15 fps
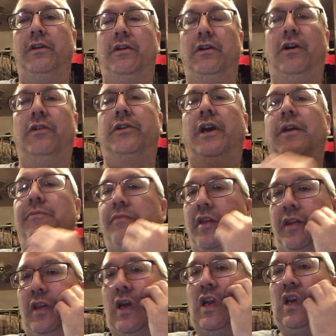Okay,
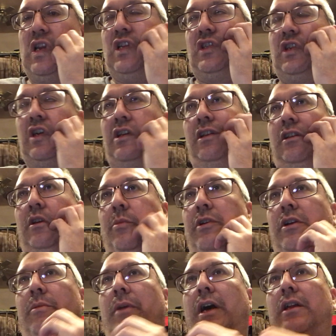and then let's talk a little bit
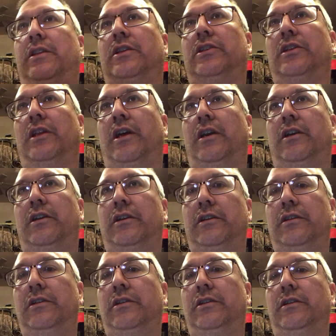about this letter
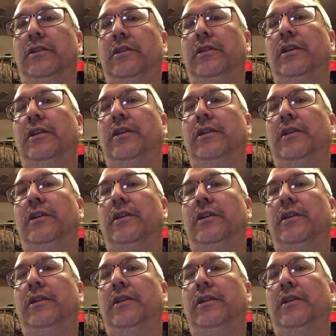E.